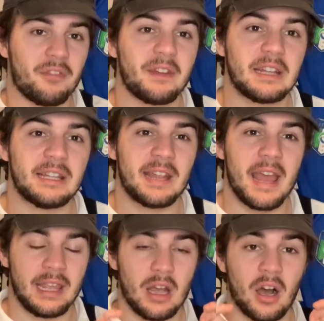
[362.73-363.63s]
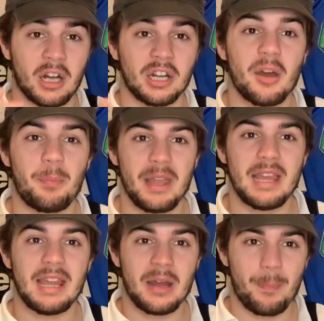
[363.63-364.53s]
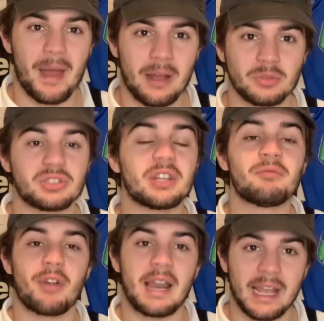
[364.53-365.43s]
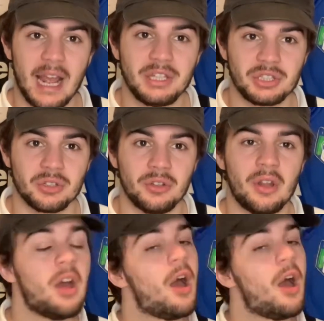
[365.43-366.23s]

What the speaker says: think that they are going to be in a bout in relegation,